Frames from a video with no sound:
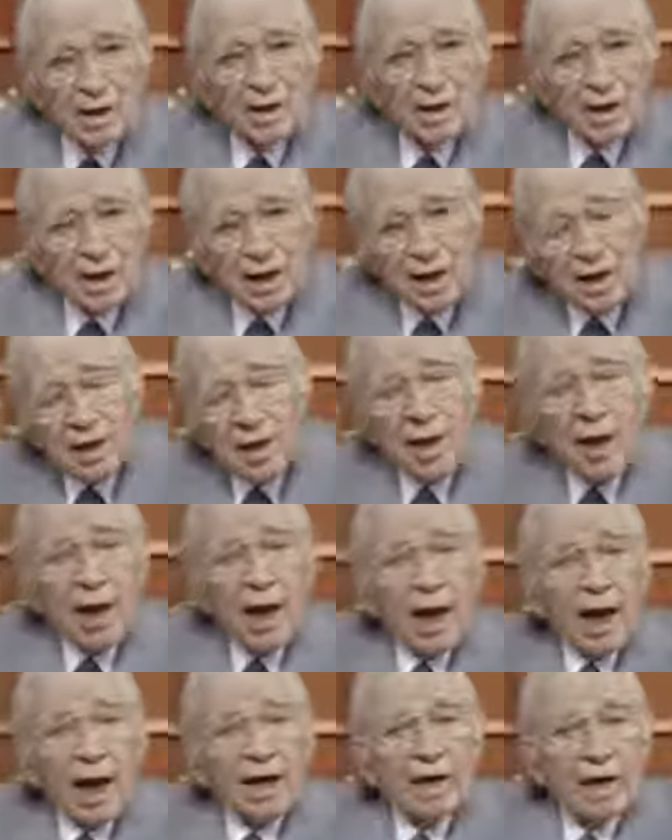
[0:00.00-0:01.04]
and again,
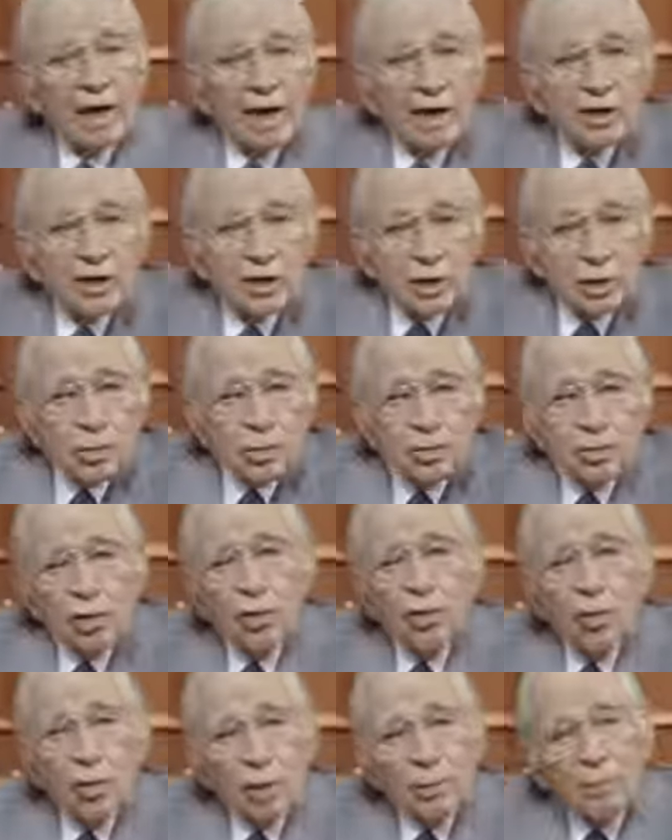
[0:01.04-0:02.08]
and it shows
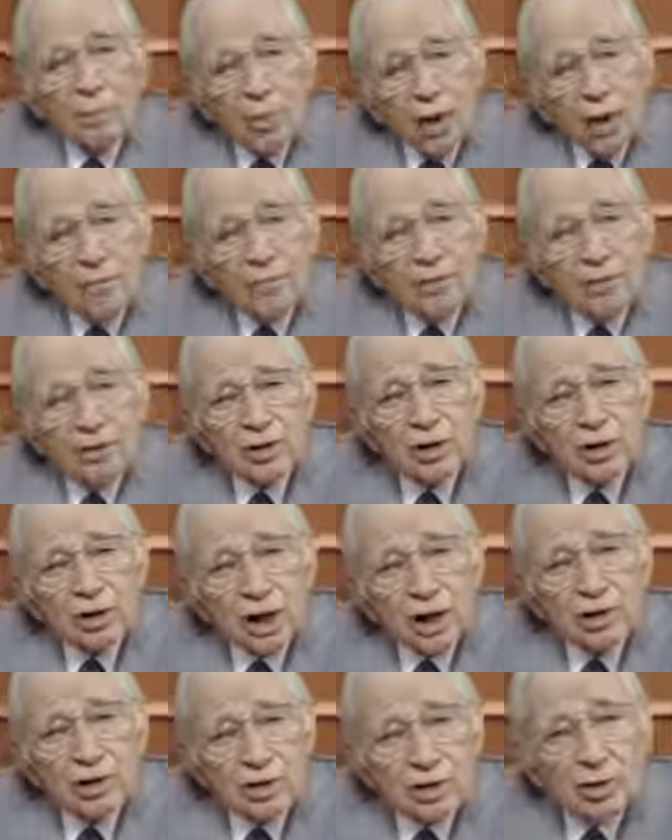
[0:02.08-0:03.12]
you what prophecy
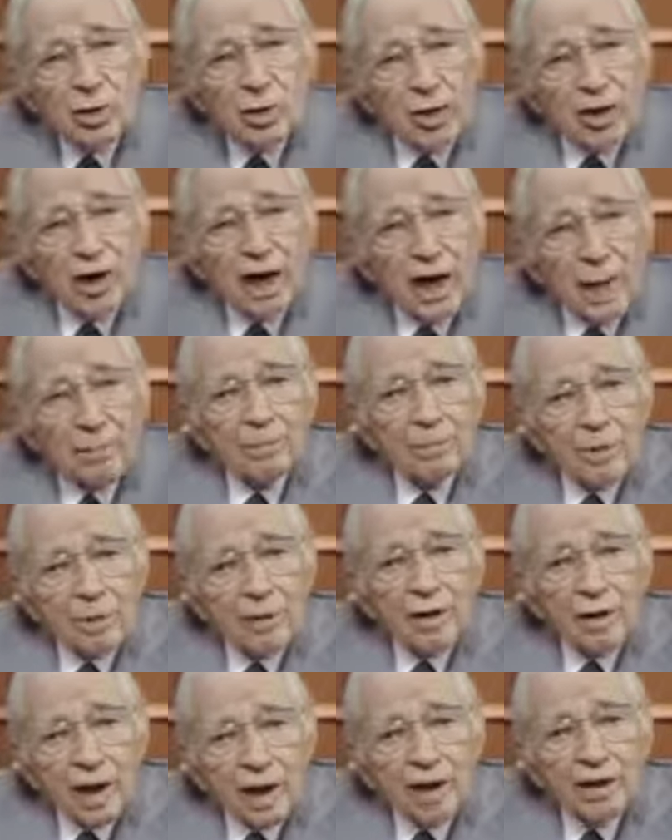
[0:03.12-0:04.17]
says is going to happen to
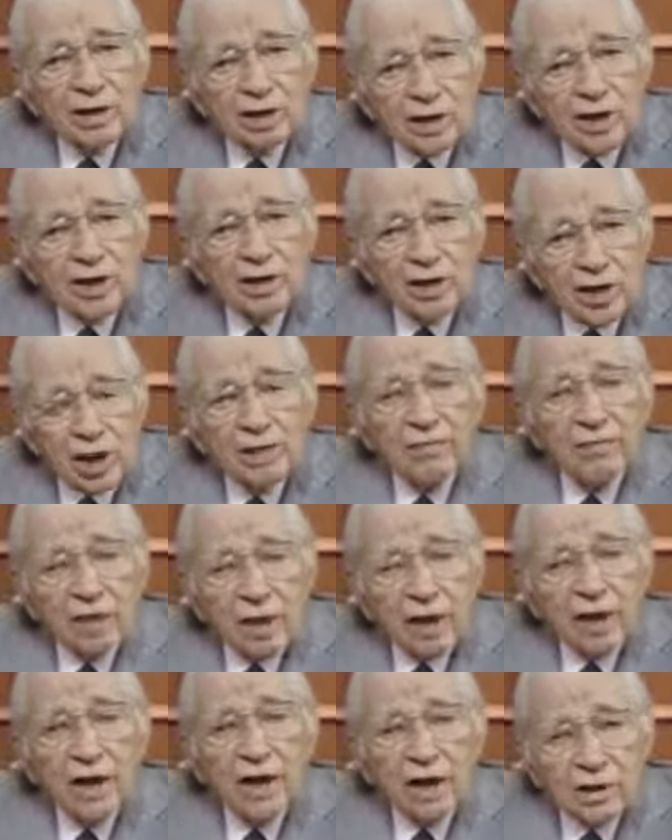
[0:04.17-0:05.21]
the United States in the
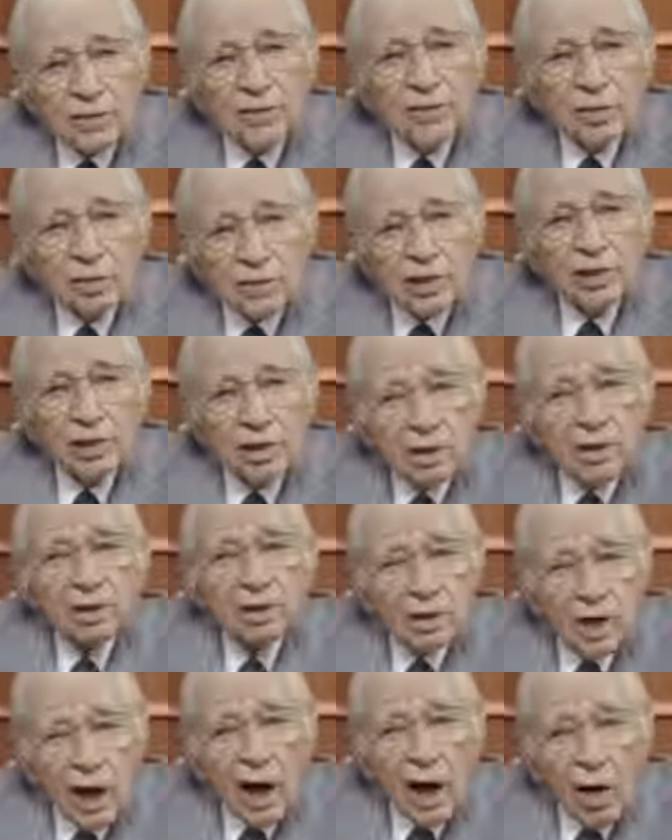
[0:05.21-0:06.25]
very next few years
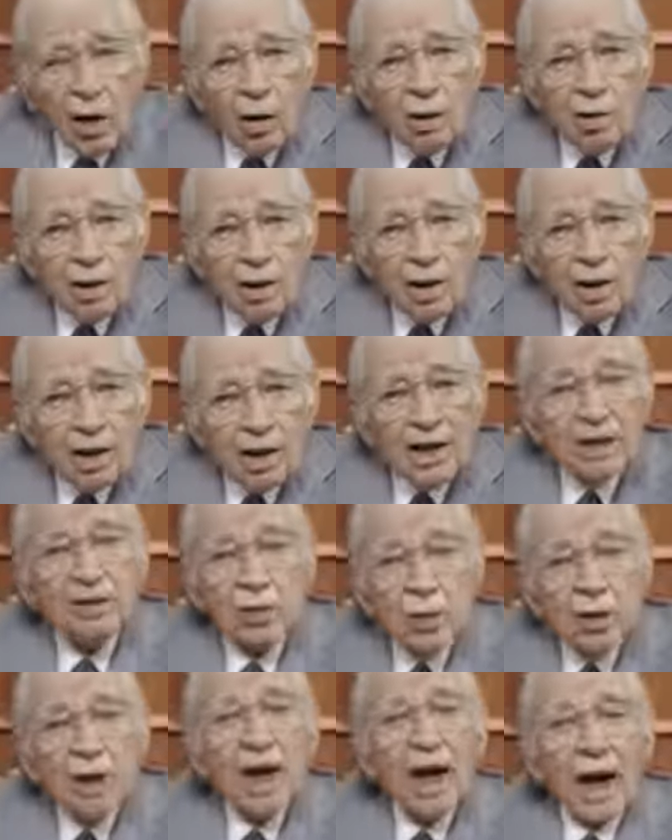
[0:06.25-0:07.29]
now. It's
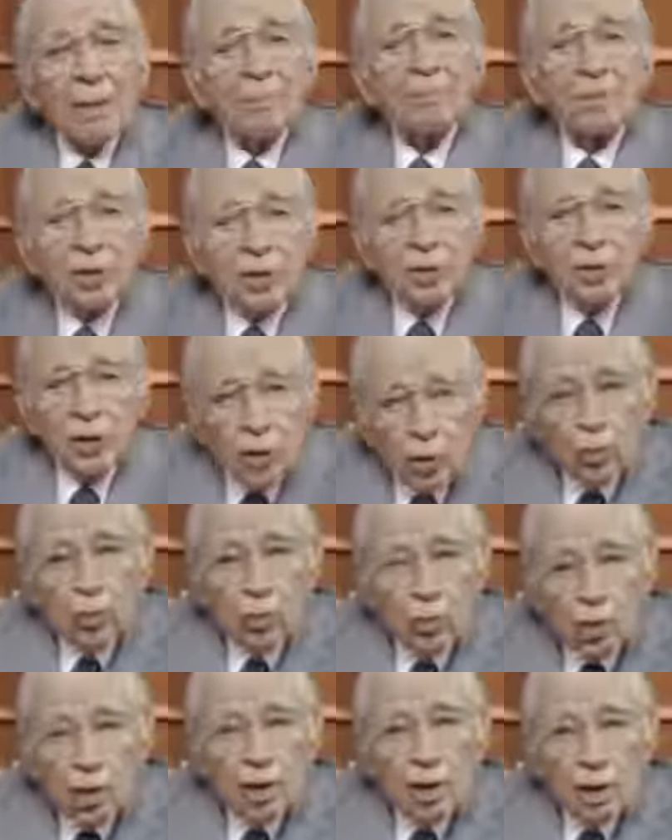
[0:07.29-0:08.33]
going to happen to
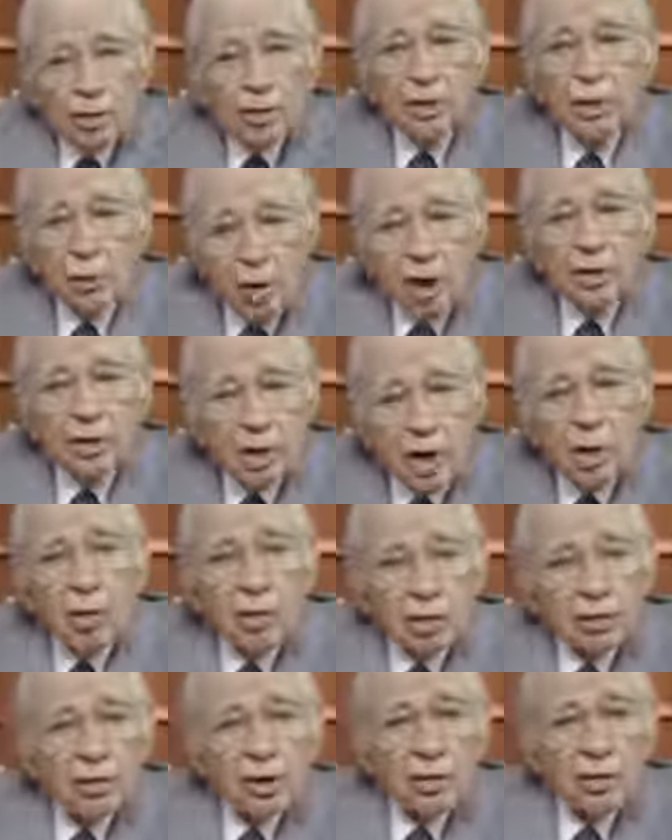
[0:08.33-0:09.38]
you. Do you want to know
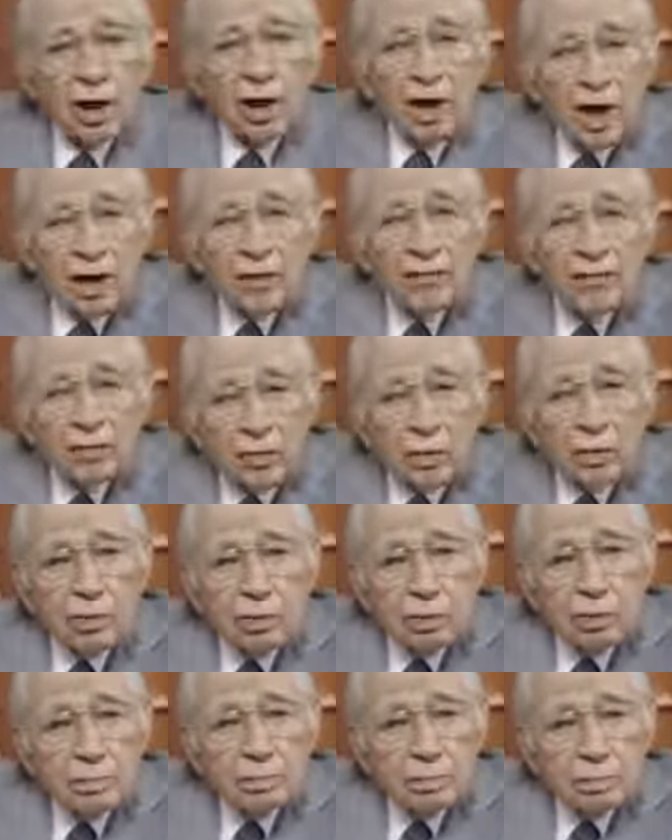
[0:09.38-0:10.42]
what you're going to live
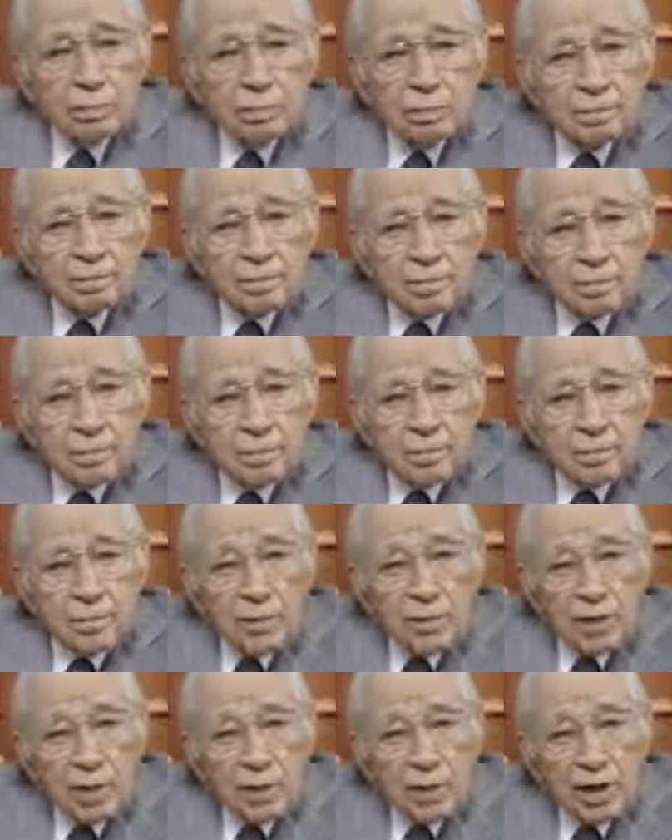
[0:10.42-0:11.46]
through?
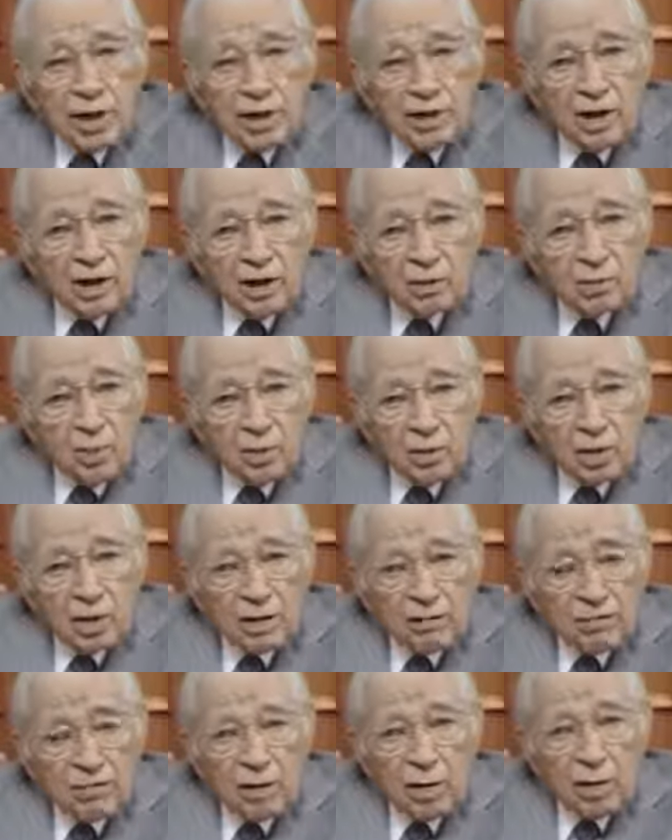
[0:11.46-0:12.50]
You need this
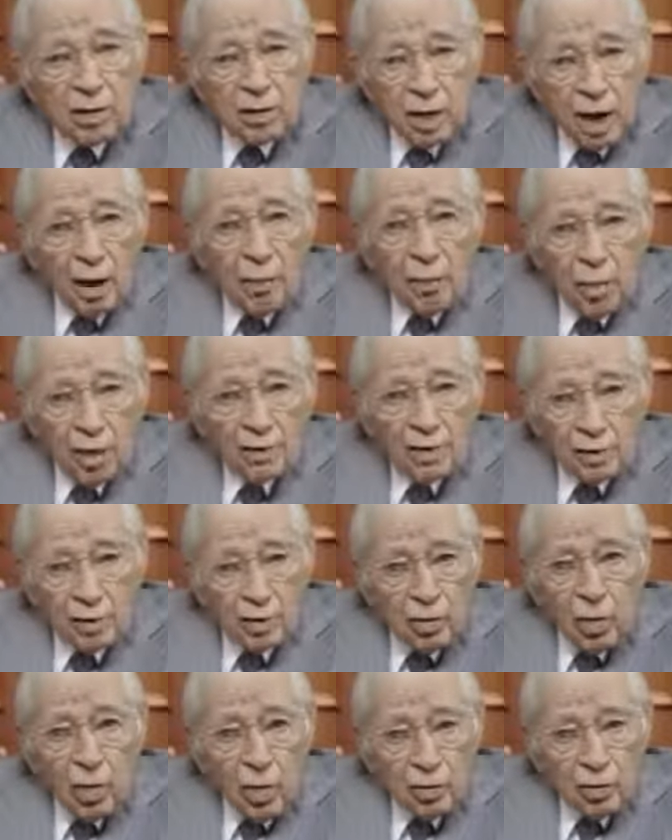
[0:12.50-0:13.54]
booklet if you are not one
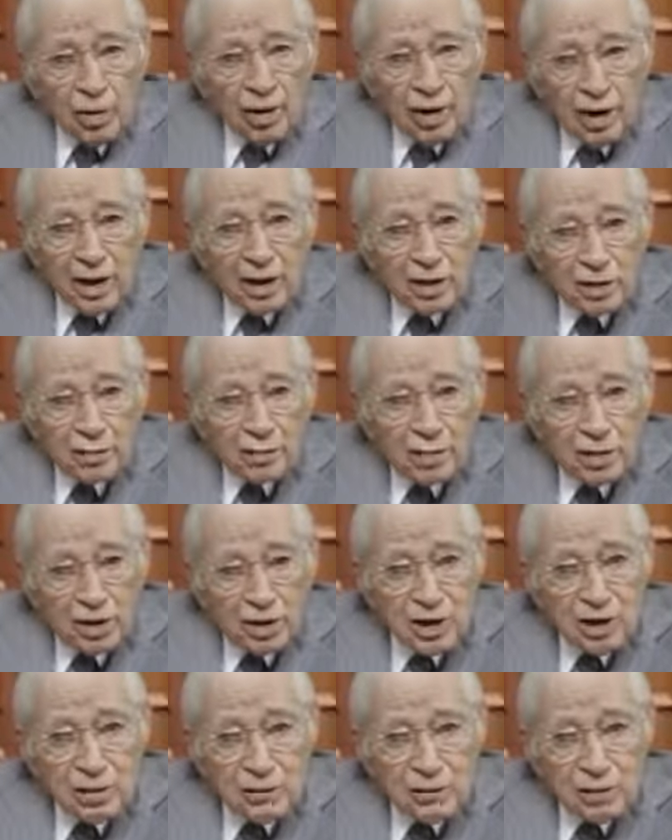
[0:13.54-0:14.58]
who already has
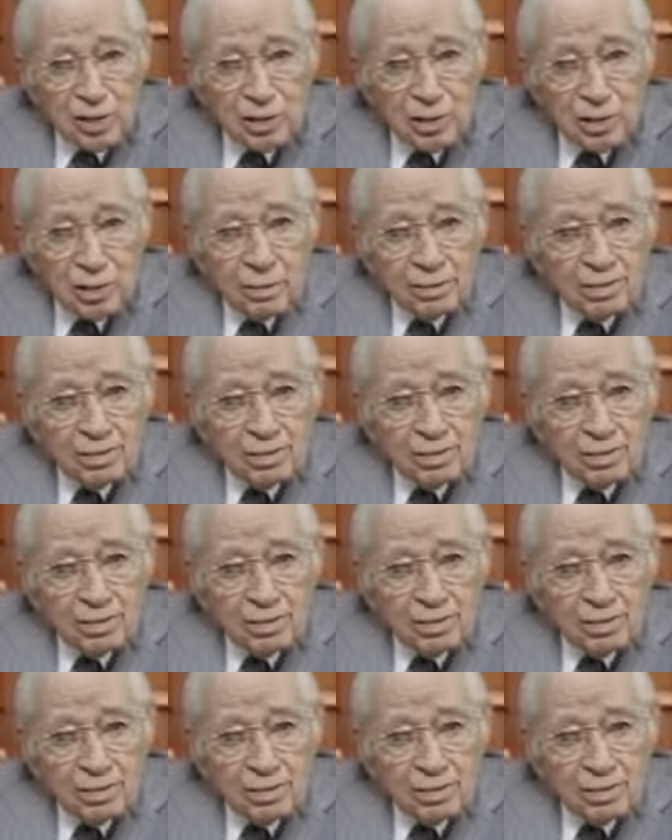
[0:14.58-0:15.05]
received it.